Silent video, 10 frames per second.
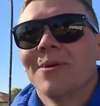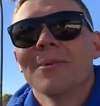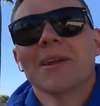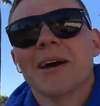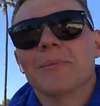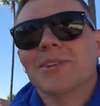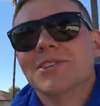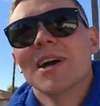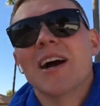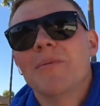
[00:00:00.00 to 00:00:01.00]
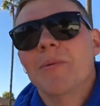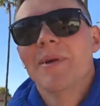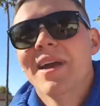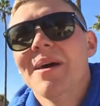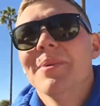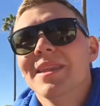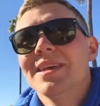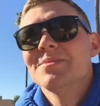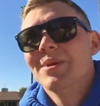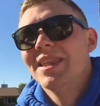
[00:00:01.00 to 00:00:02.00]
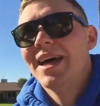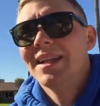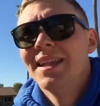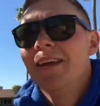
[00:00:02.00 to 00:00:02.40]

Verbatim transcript: Oh my God, my job. Oh my God, my this, my that.